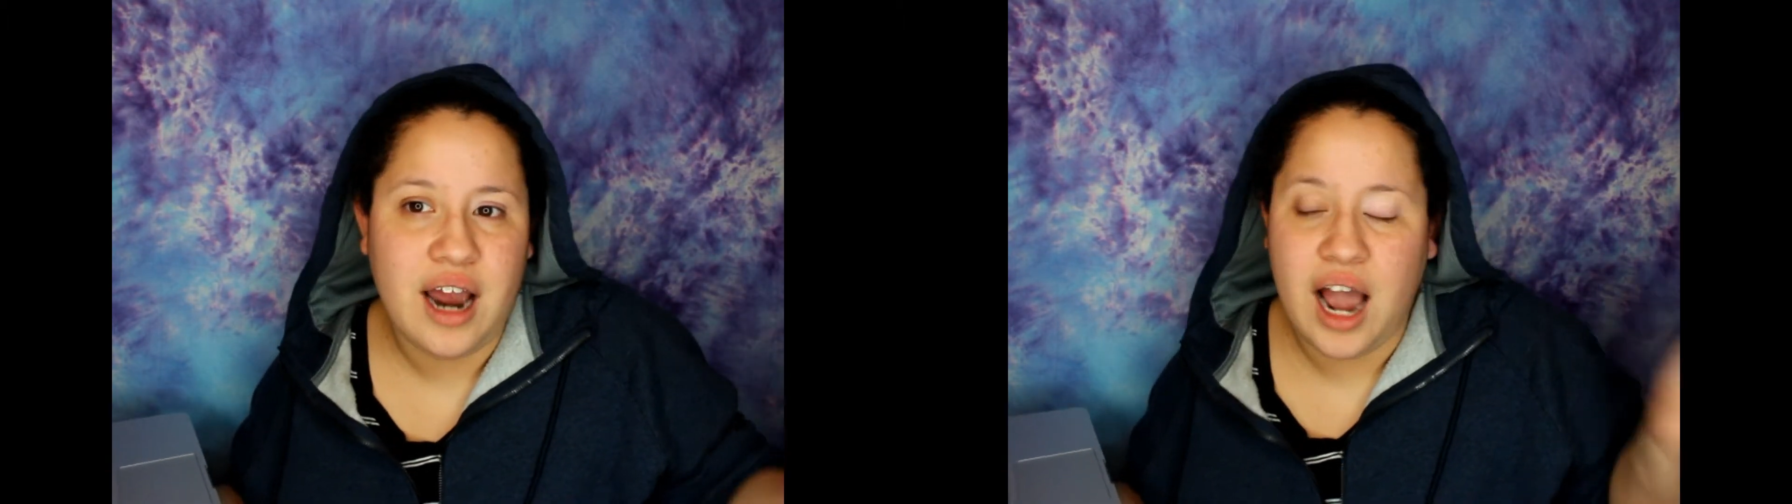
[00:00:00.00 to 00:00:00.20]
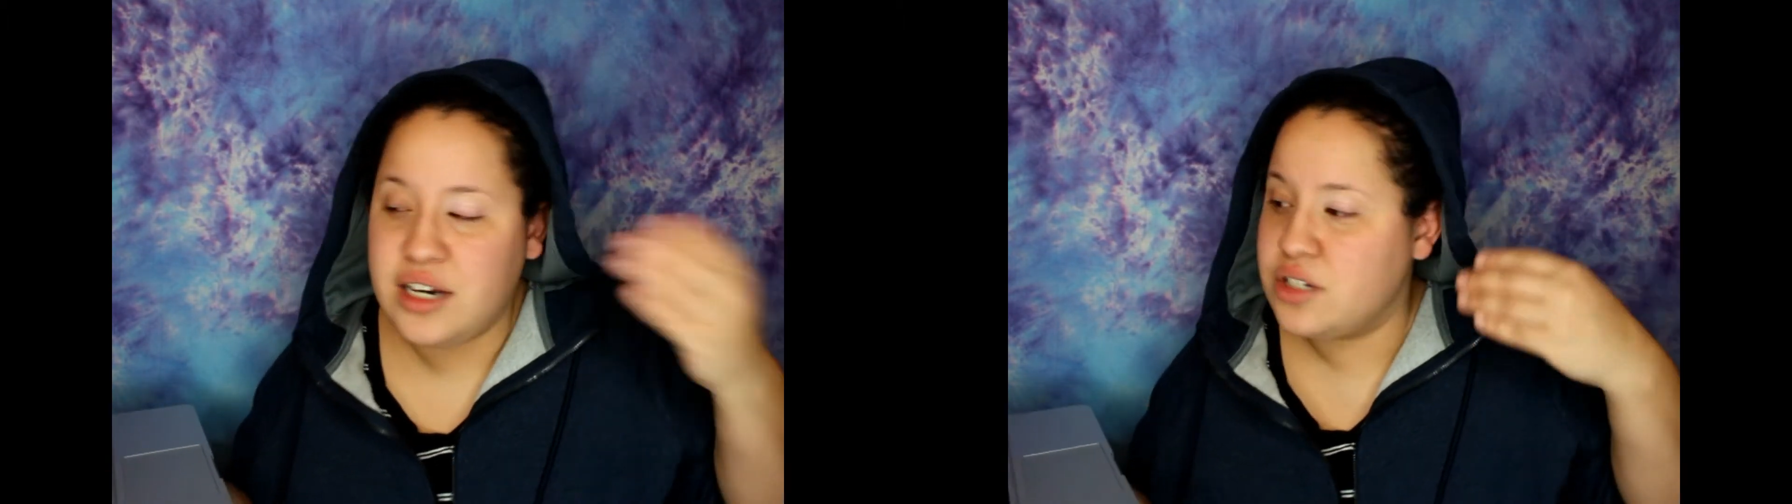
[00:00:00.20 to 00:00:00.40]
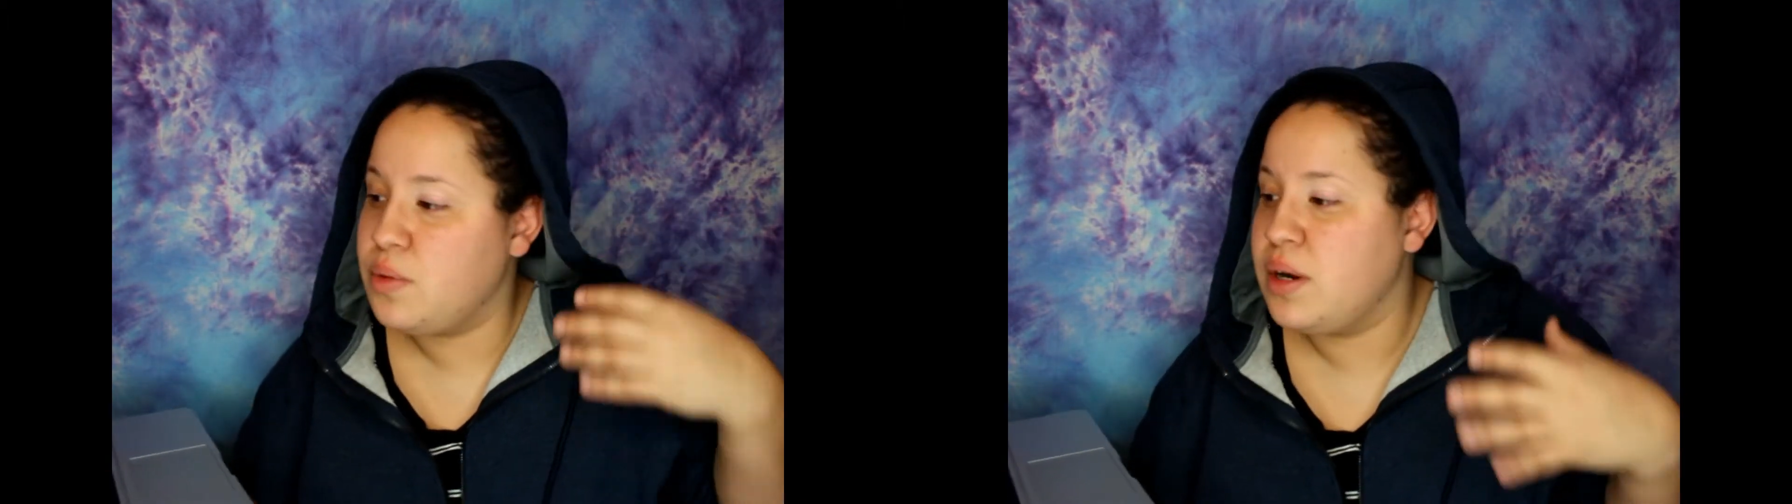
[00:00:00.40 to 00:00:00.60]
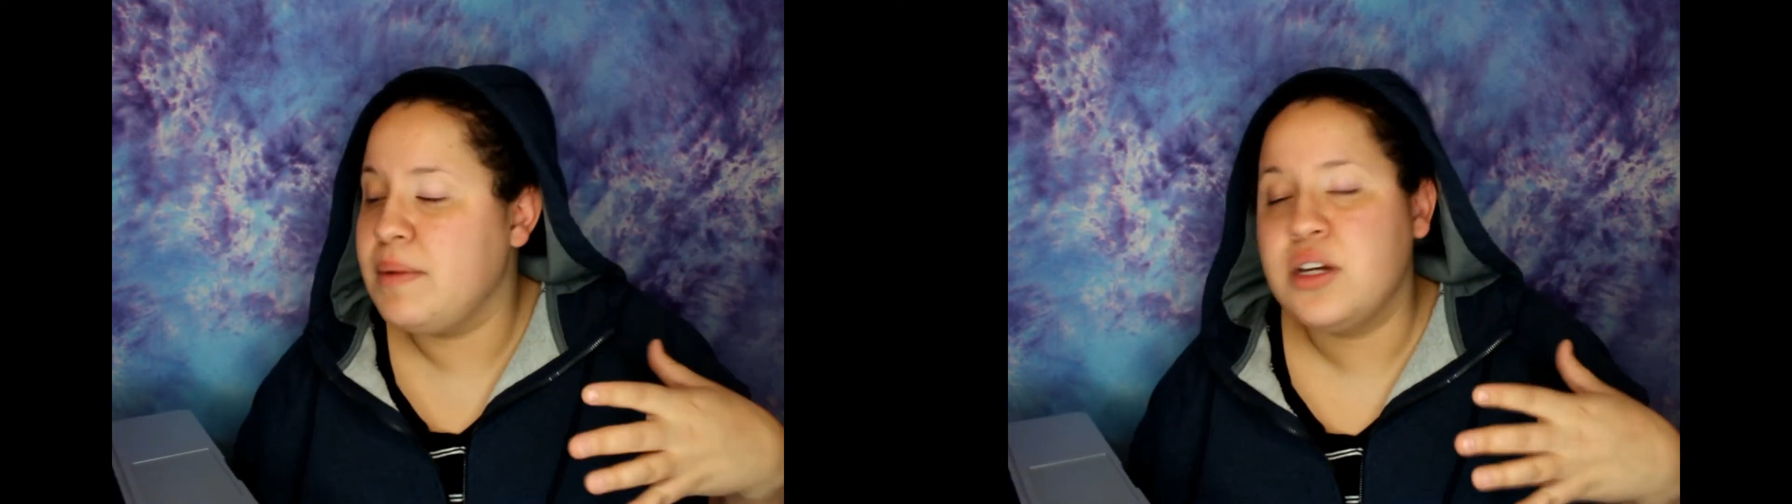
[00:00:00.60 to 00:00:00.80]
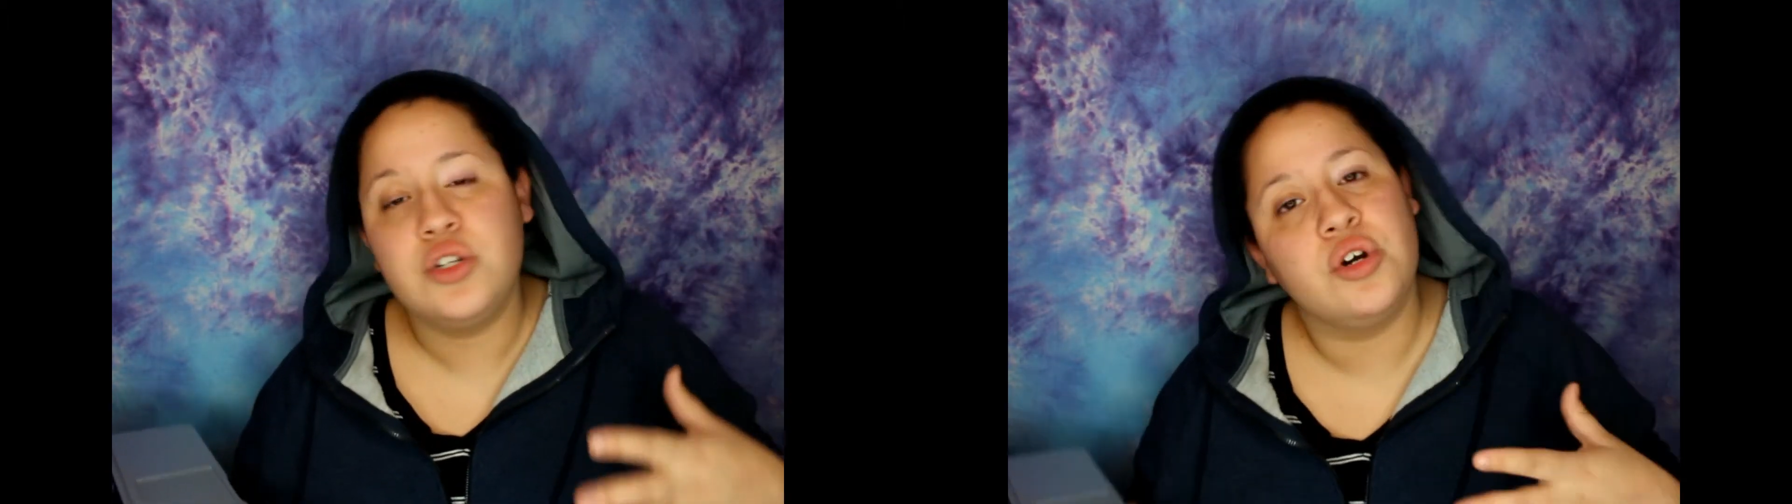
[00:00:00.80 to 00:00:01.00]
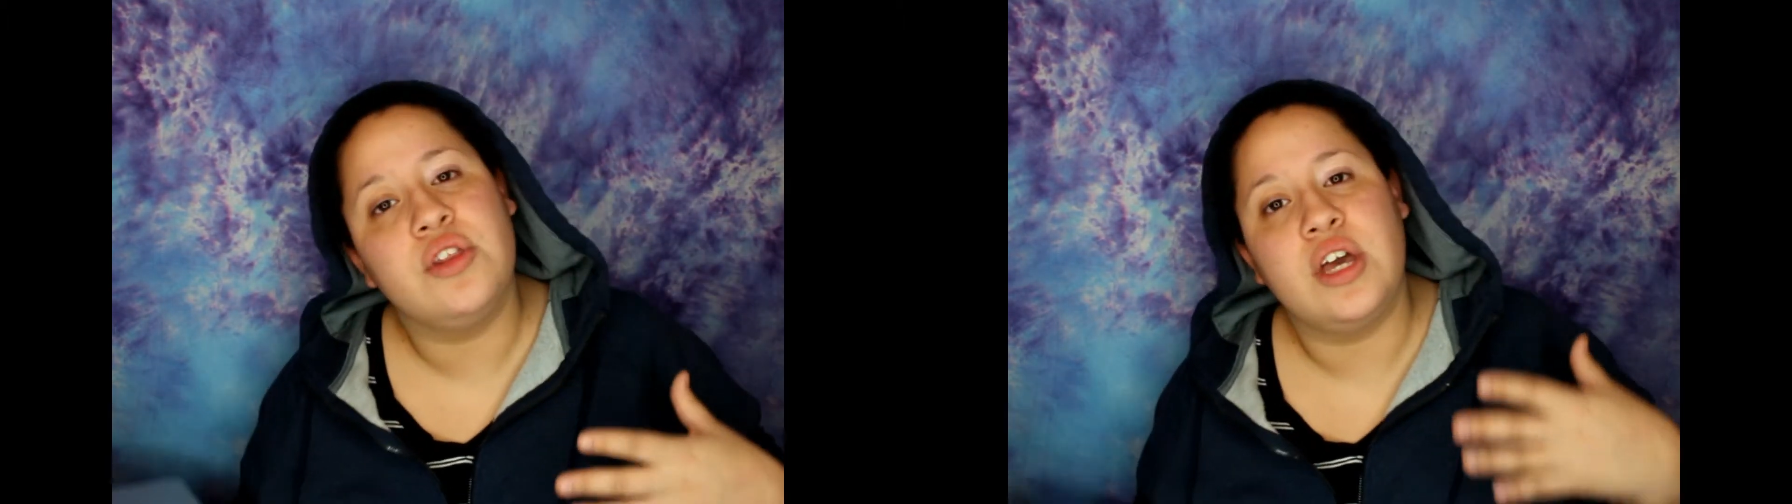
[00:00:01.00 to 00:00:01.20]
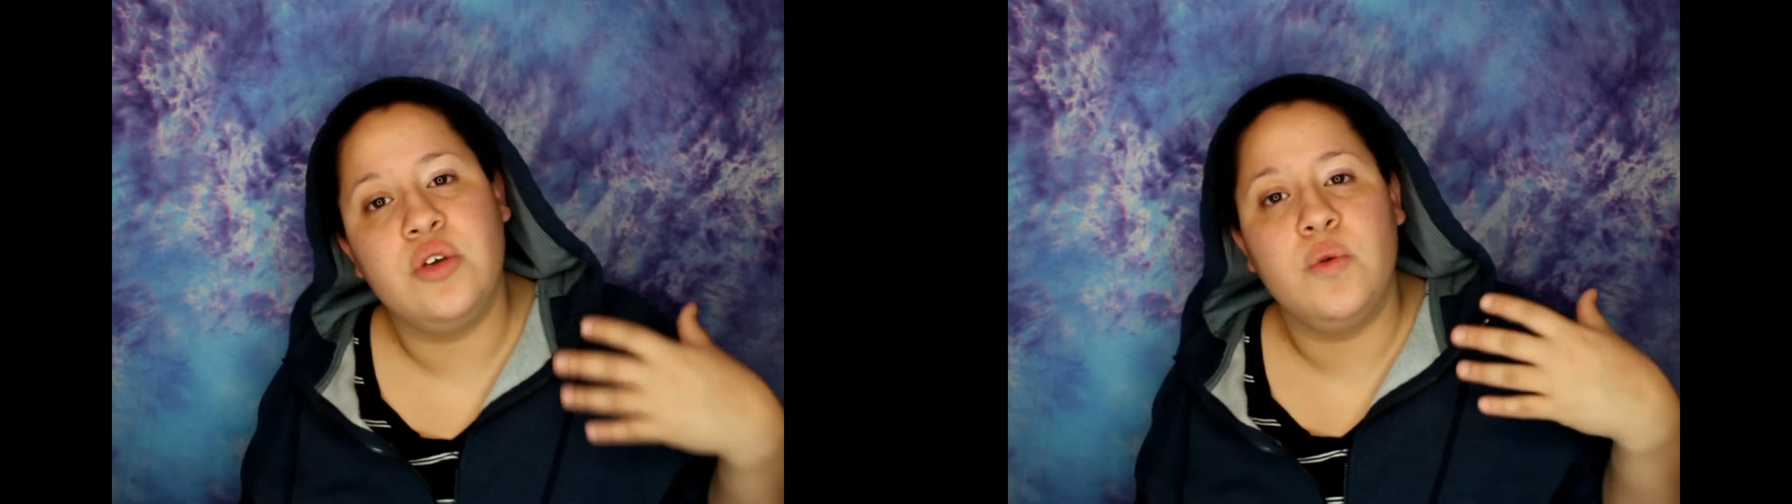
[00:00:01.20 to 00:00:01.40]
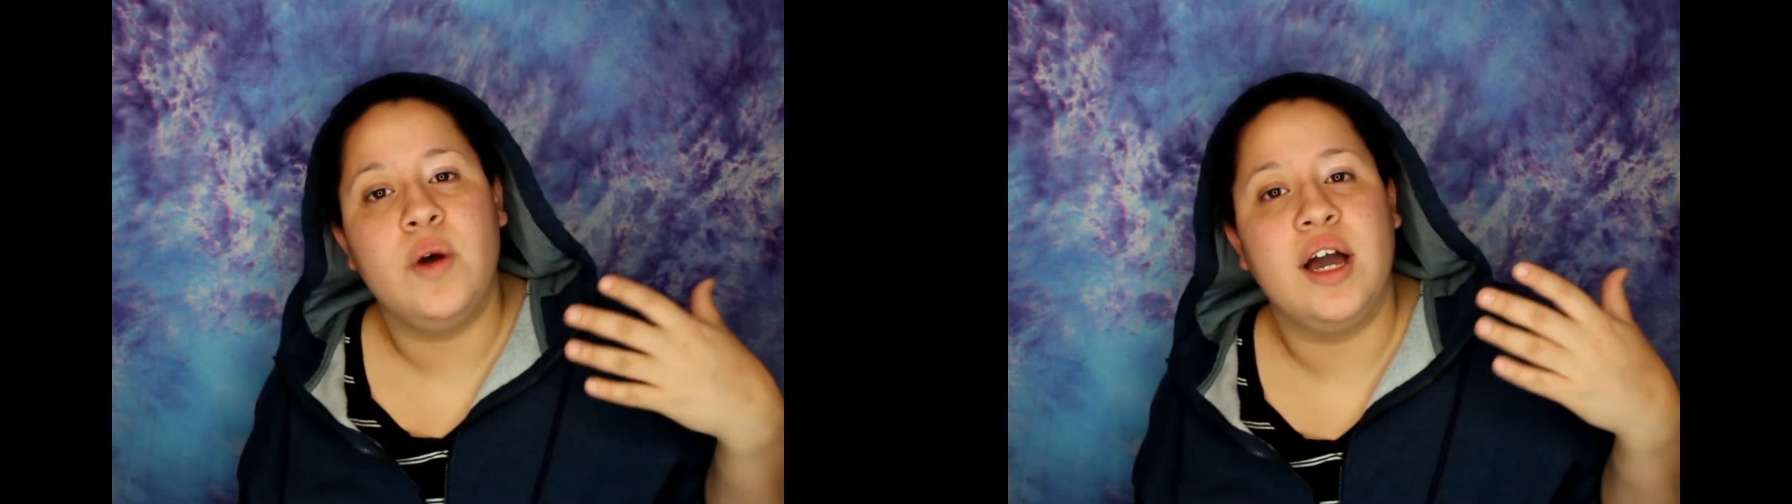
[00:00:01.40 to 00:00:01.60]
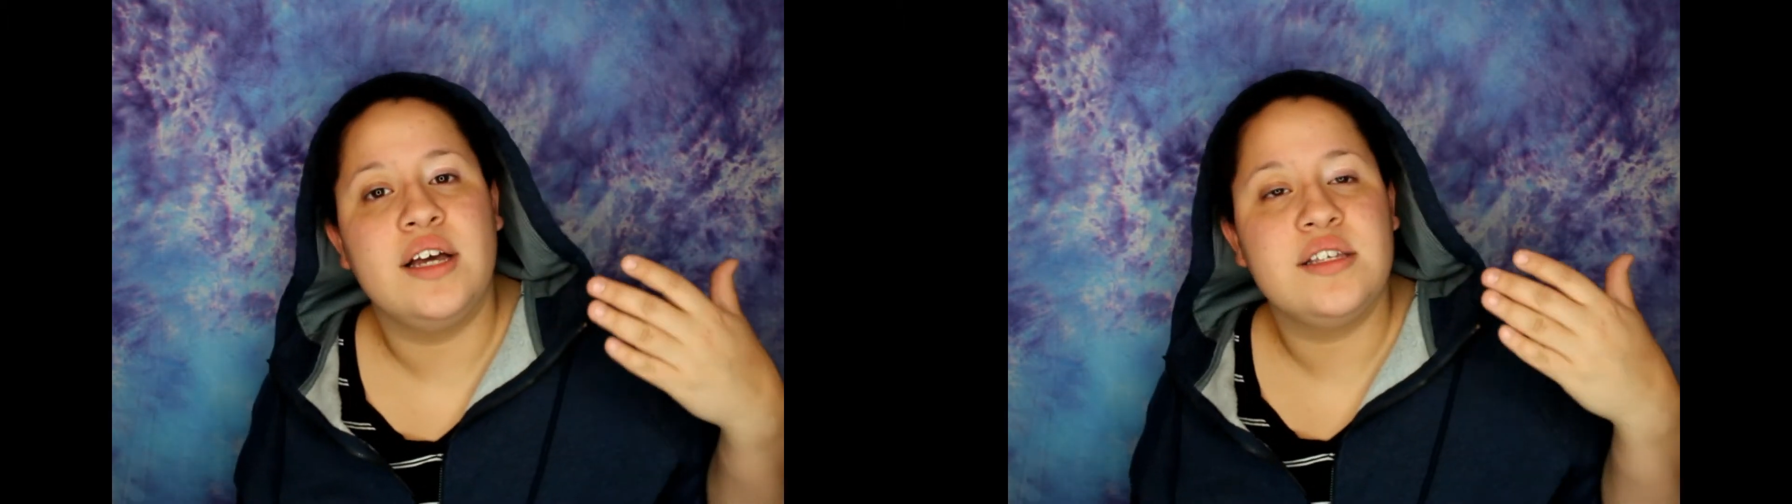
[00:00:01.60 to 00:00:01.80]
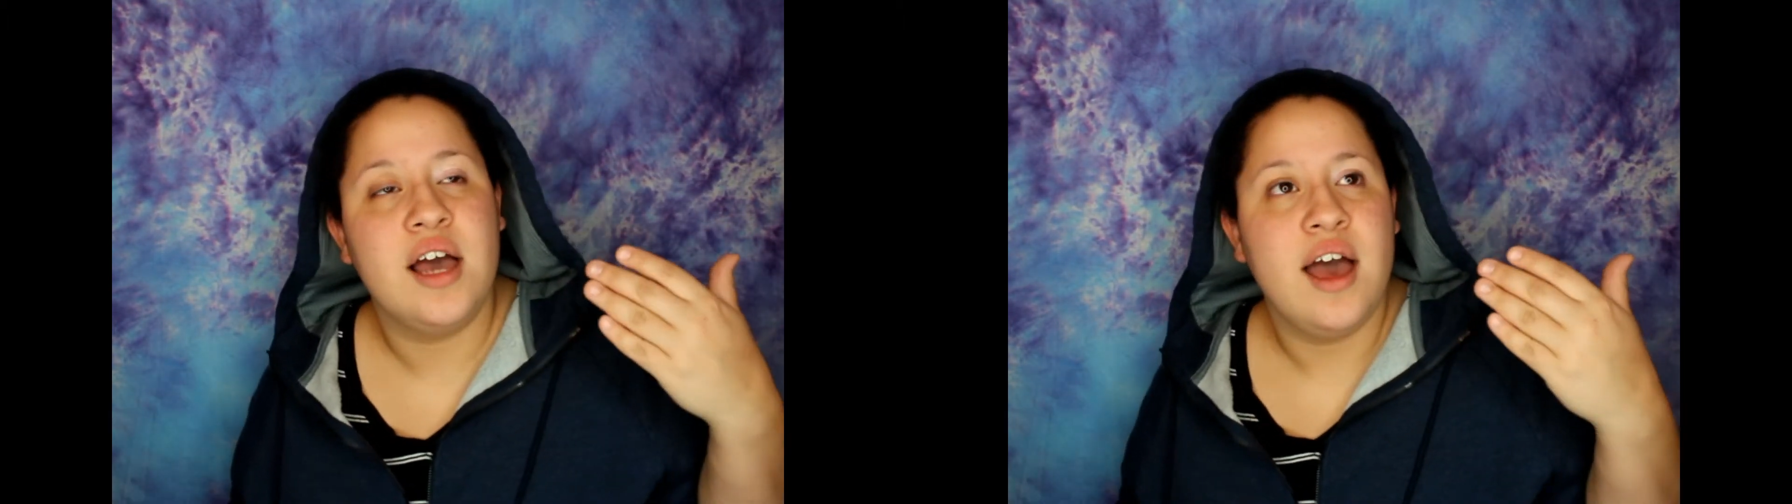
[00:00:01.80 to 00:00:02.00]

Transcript: I just want to make sure that you guys